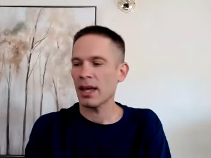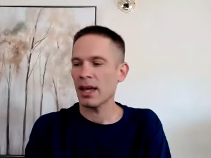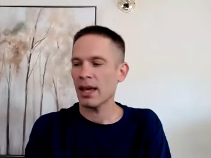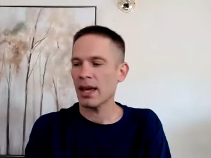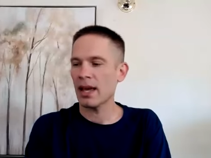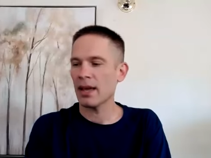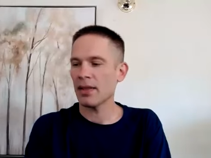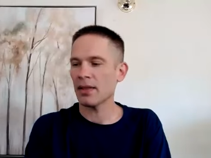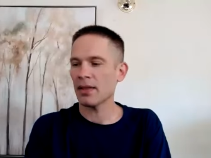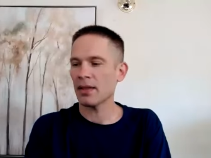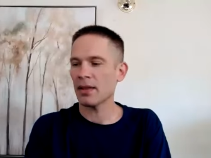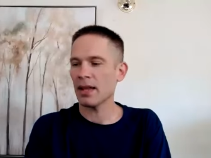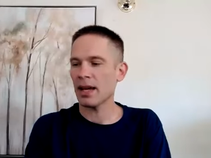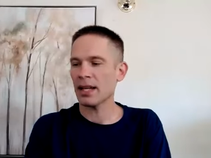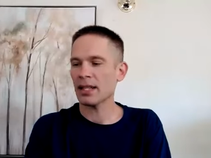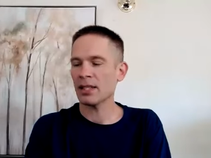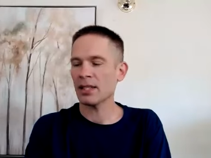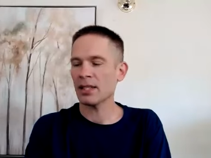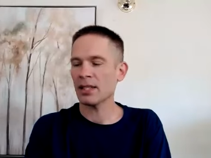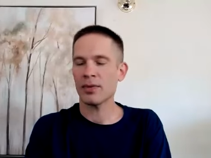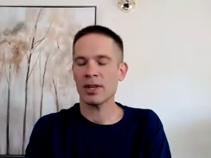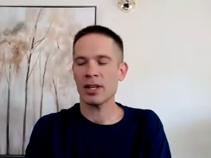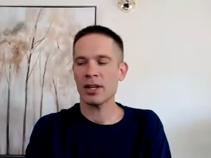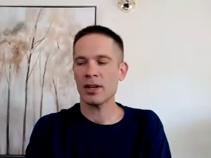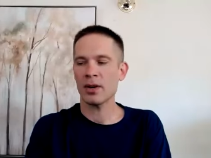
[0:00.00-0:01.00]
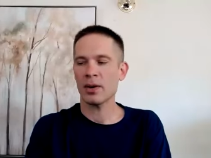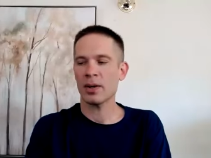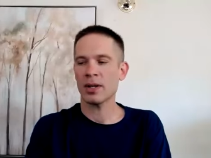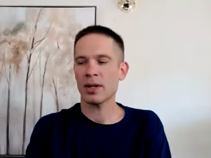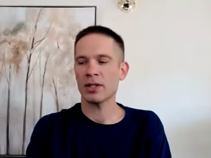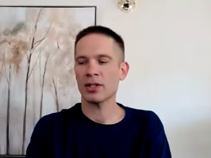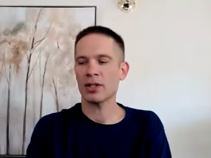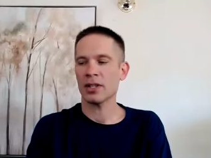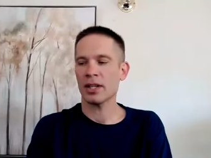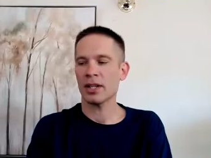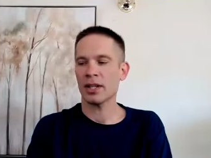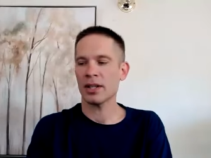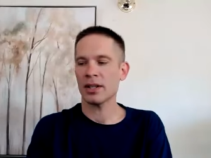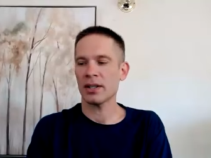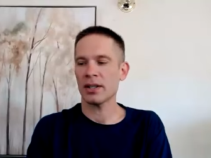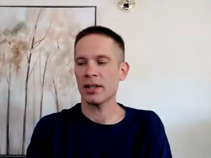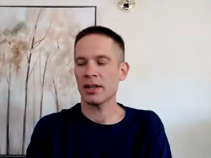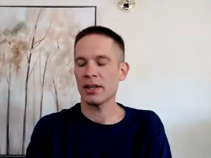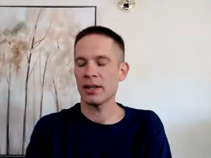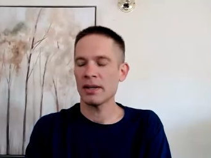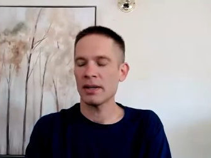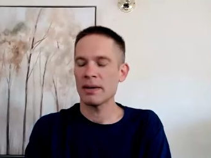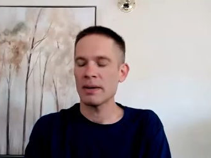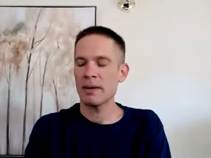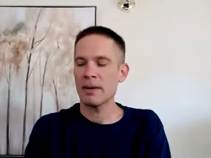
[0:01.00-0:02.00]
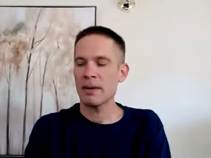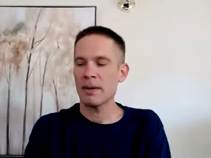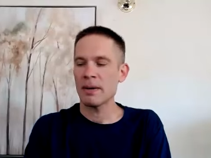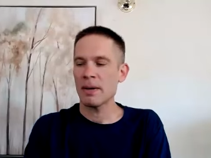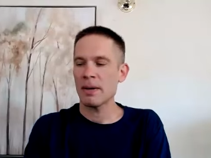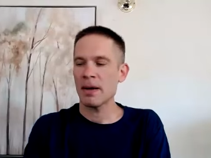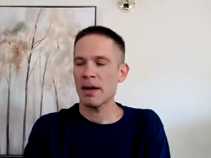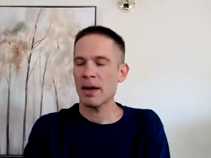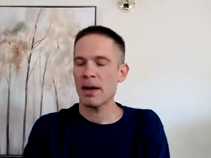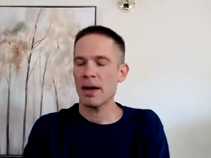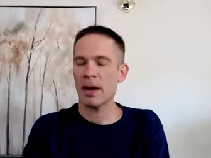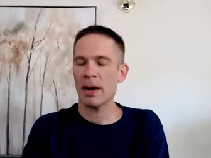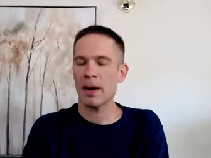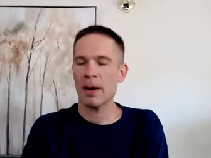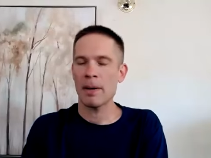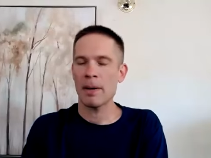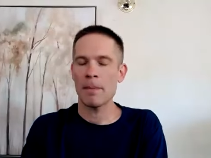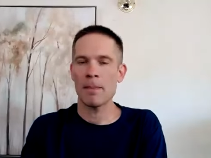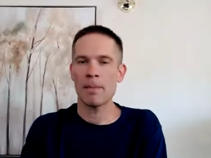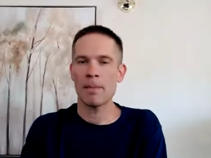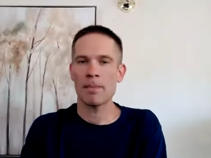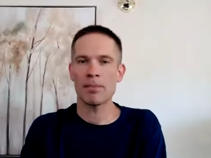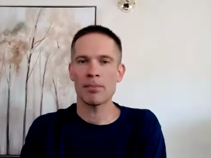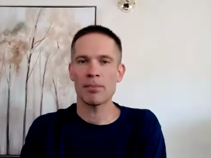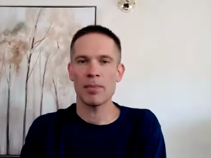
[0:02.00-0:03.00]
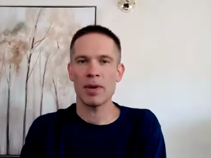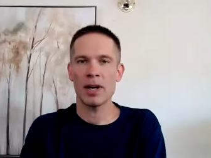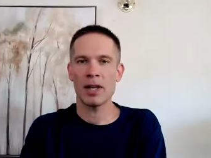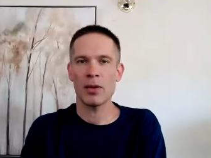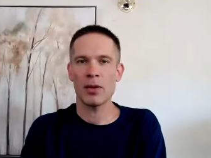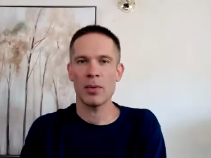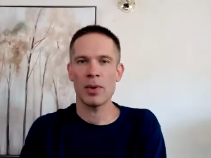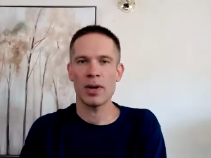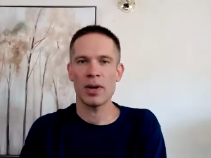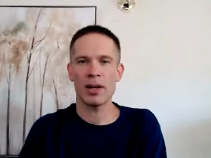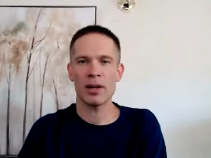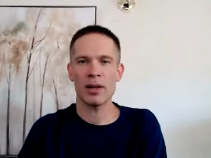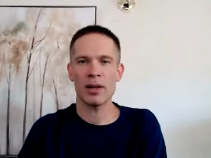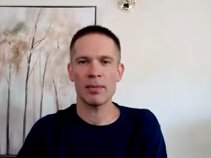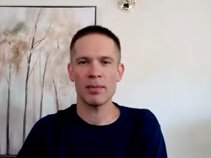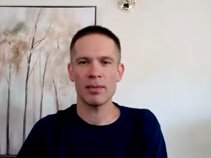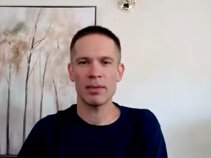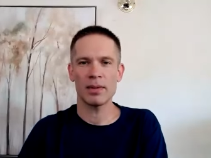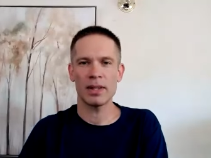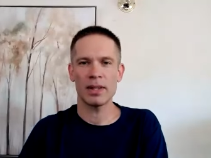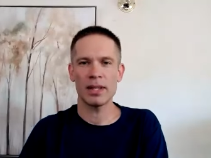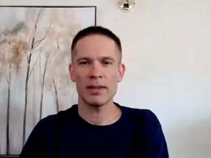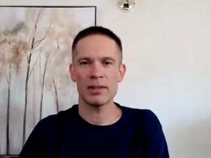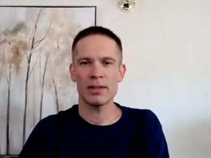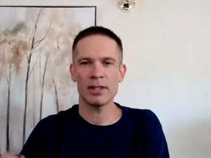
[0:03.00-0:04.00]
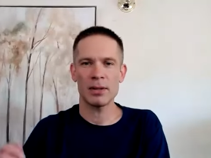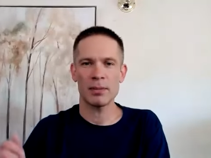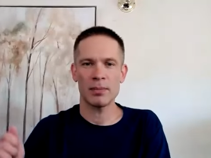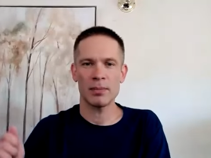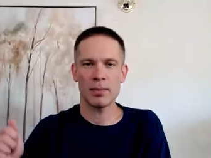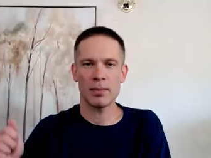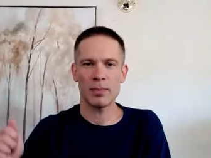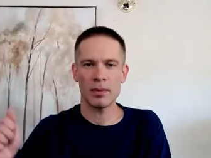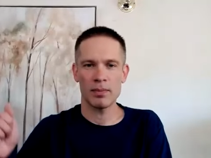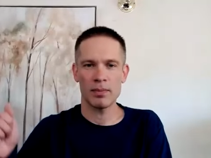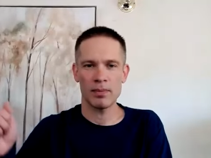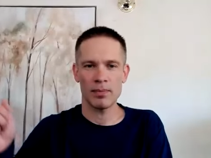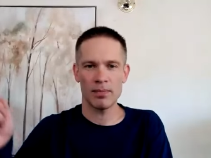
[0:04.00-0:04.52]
And the last video I shared, by the way, I'll leave some